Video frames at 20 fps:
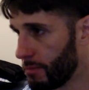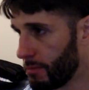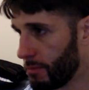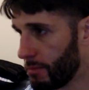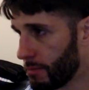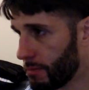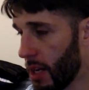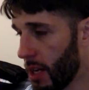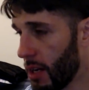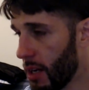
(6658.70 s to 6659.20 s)

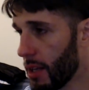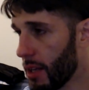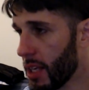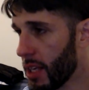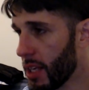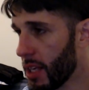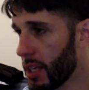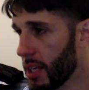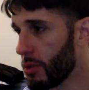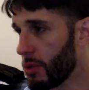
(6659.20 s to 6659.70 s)
Yeah, I think
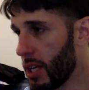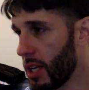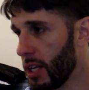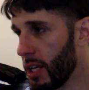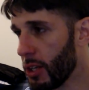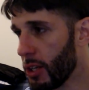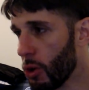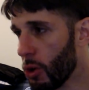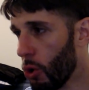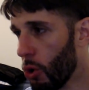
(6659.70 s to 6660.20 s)
that was Eddie
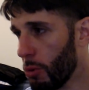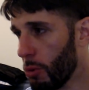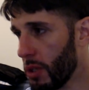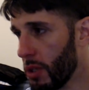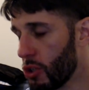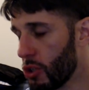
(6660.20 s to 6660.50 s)
Goldman.